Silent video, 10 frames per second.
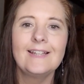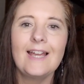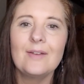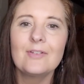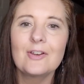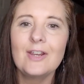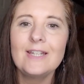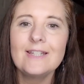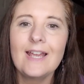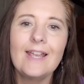Have a
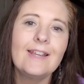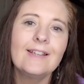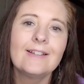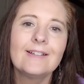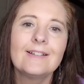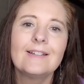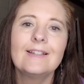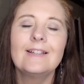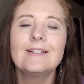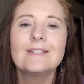great day.
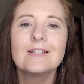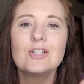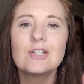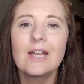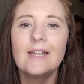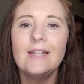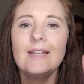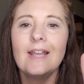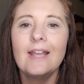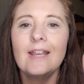Sunshiny
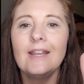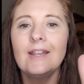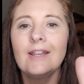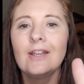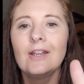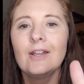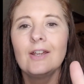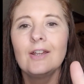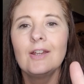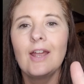day,
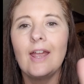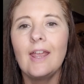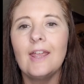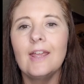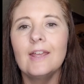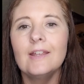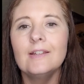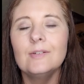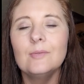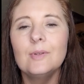
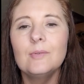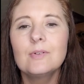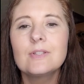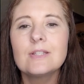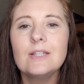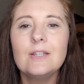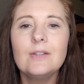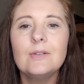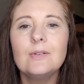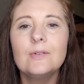and we will see
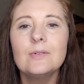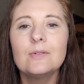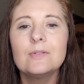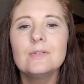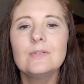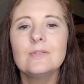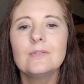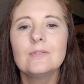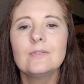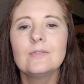you
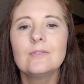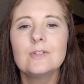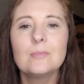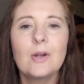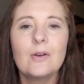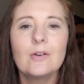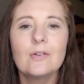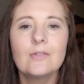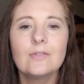tomorrow.